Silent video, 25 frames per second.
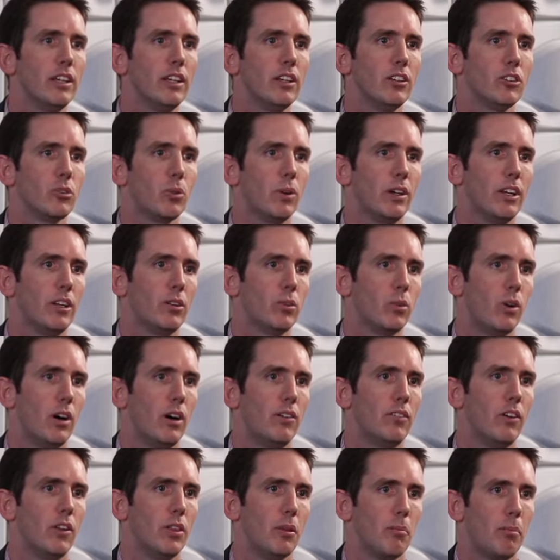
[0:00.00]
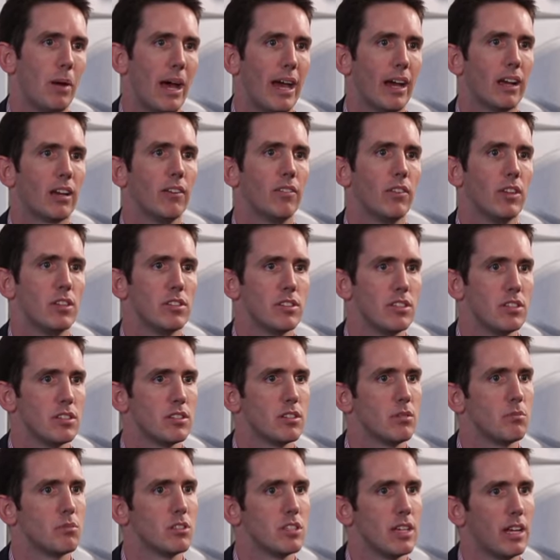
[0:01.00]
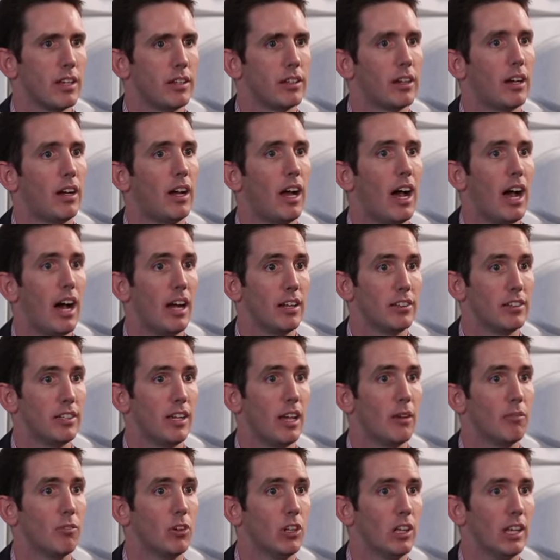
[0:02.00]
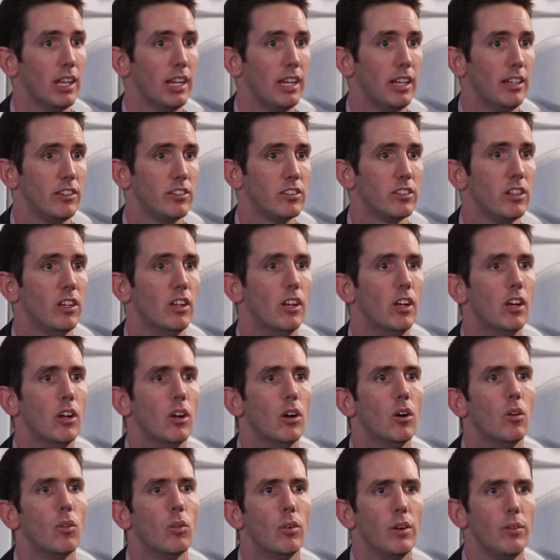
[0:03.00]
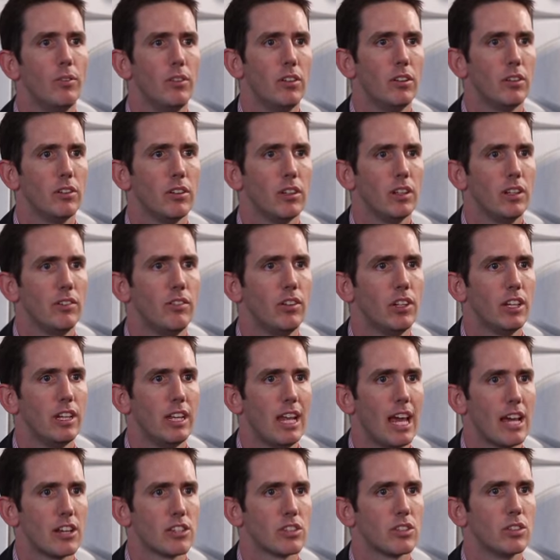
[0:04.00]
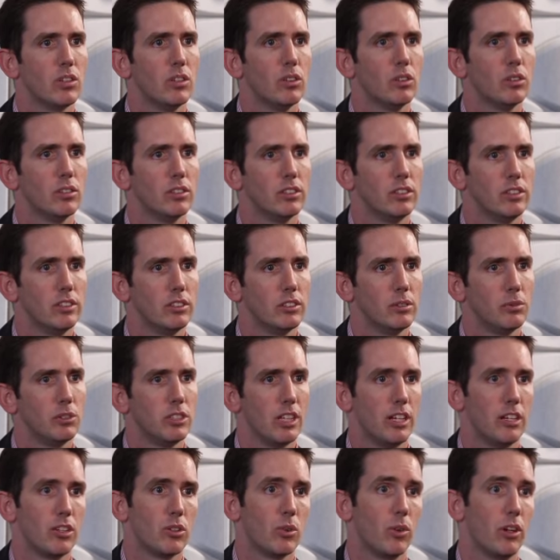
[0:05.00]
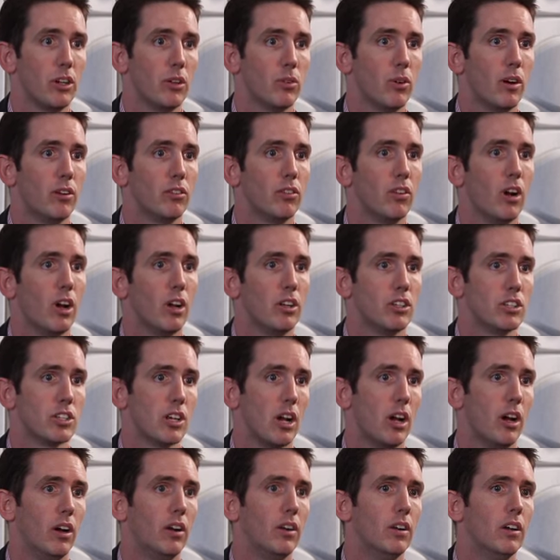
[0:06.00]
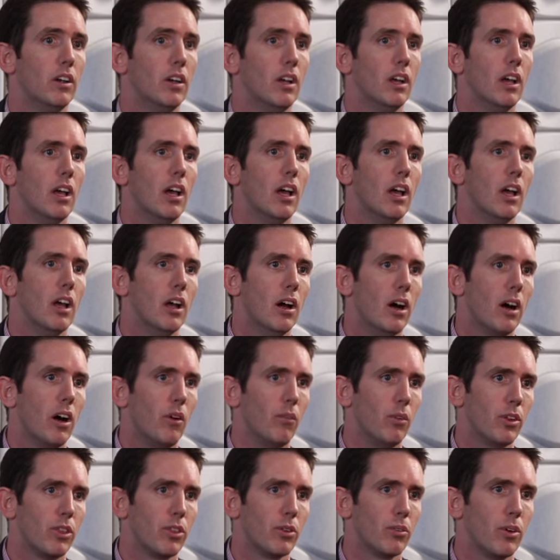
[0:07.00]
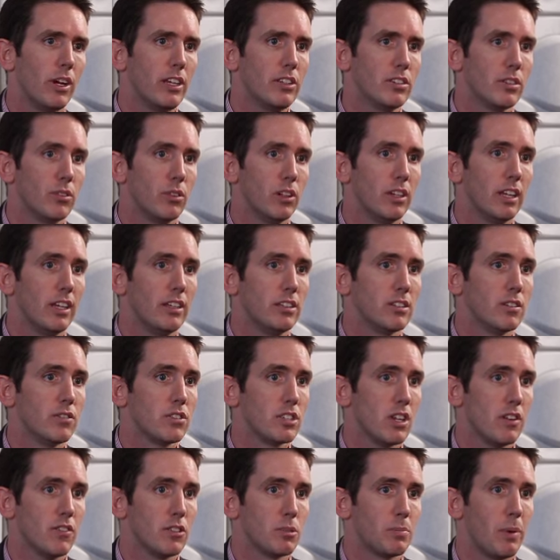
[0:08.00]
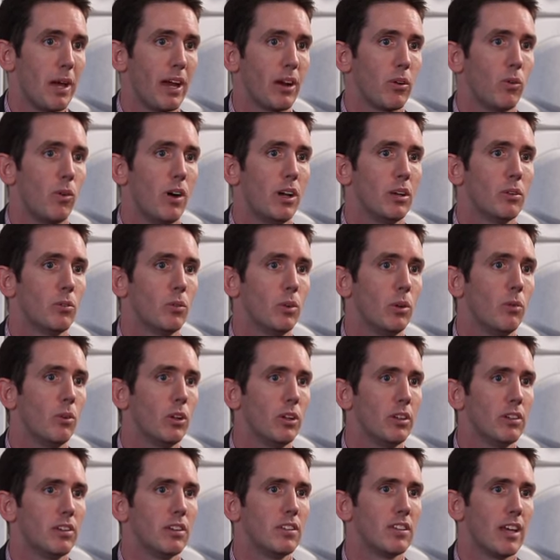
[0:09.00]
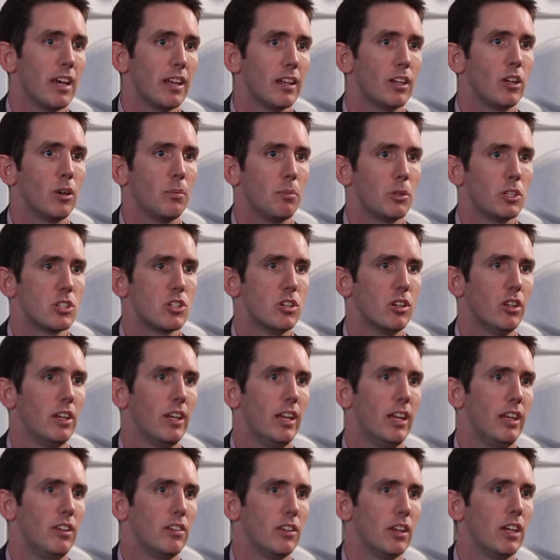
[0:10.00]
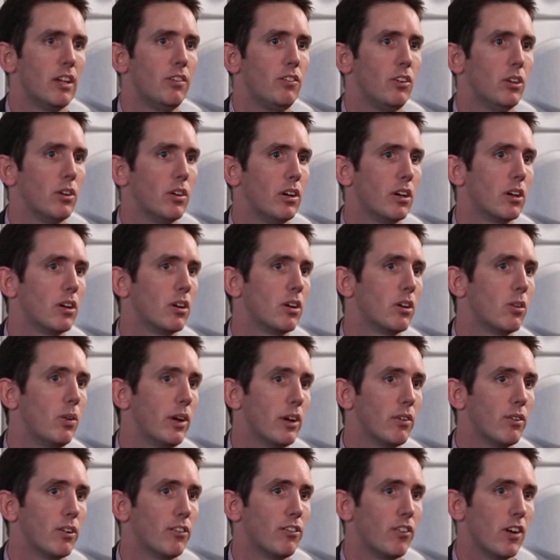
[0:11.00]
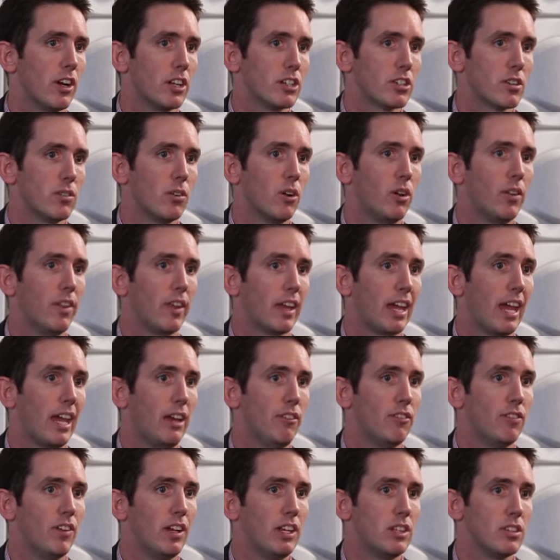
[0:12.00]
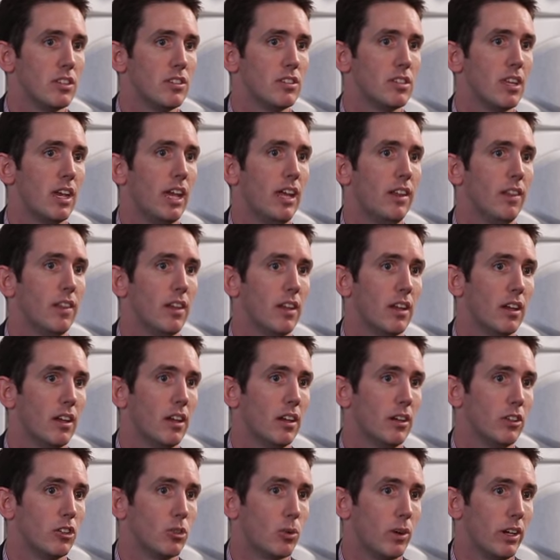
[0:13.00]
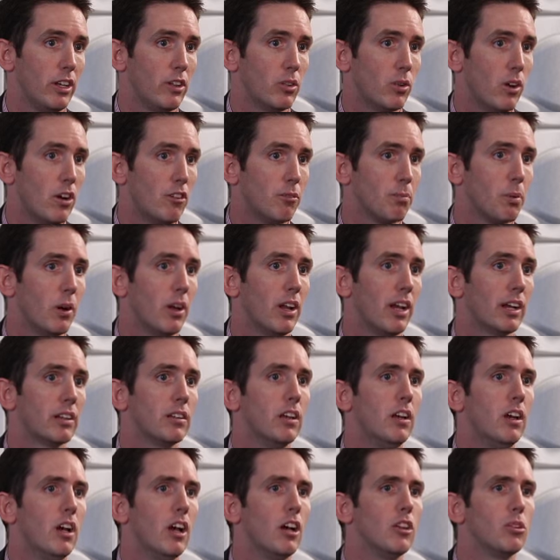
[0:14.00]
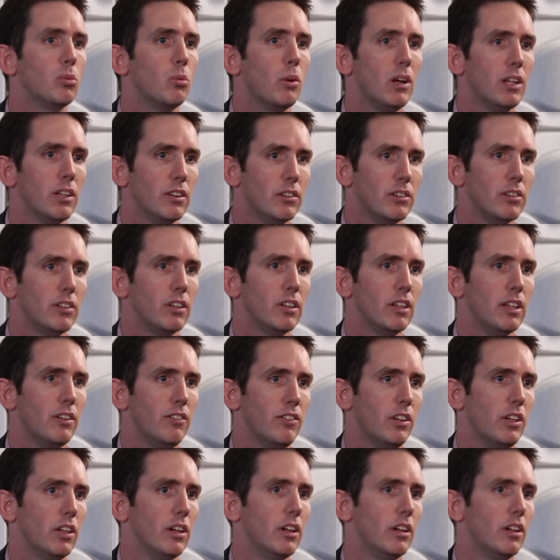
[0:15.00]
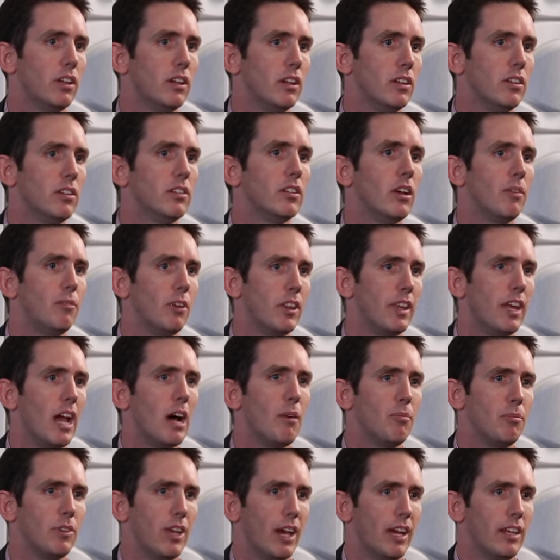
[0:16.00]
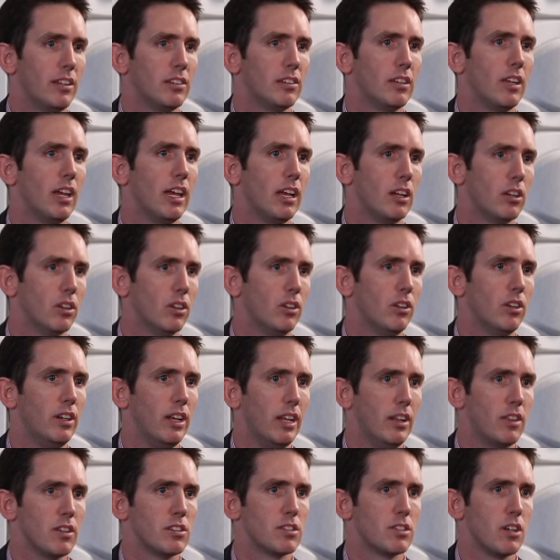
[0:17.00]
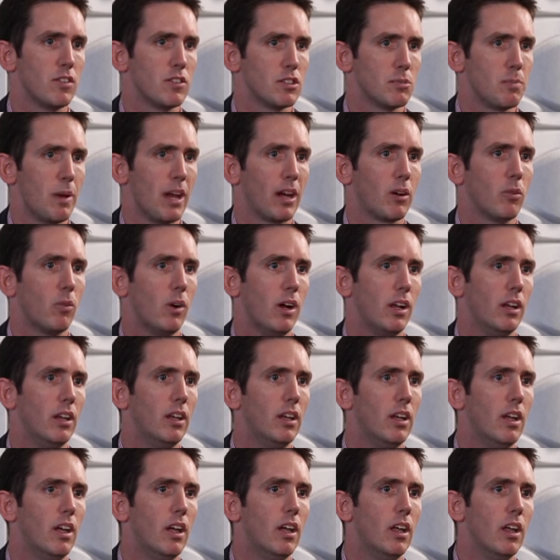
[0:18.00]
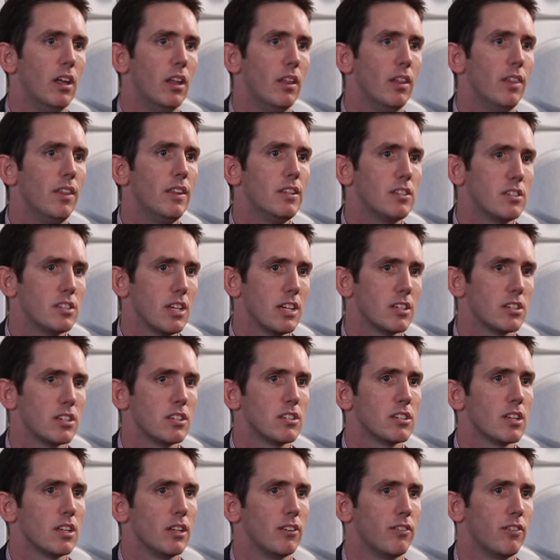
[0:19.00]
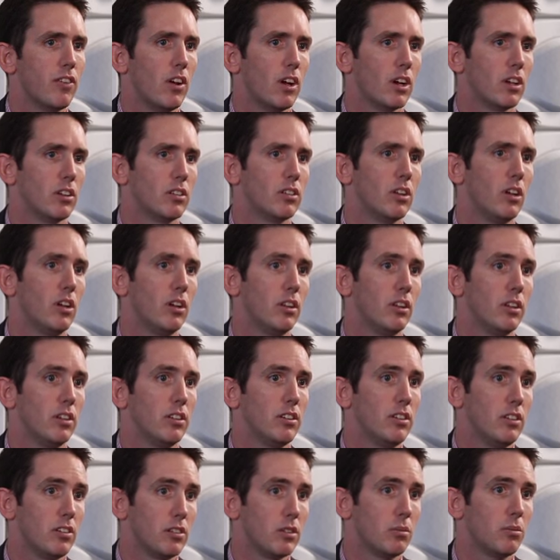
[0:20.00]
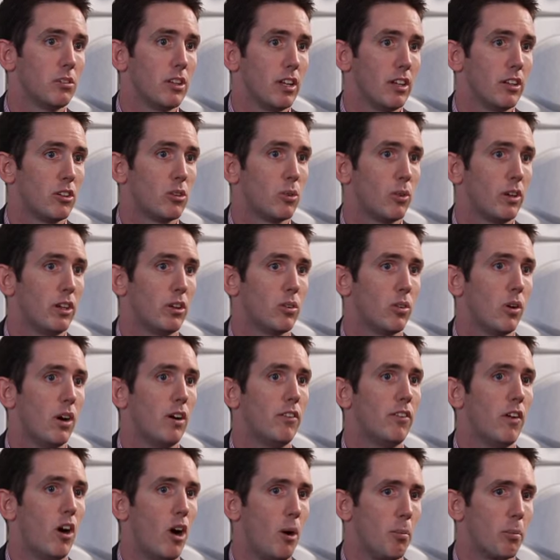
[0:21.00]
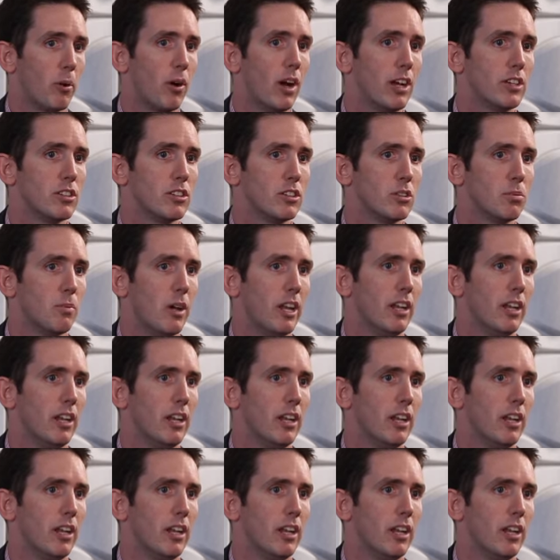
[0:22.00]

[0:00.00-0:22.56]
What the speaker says: in 2012, on the back of the System Center RTM release, we delivered a national System Center 2012 roadshow. With the recent release of Service Pack 1, we wanted to take the opportunity to give you a quick refresher on the key features in the 2012 product, as well as deliver you some of the updates included in the Service Pack 1. This session is going to focus on System Center 2012 Operations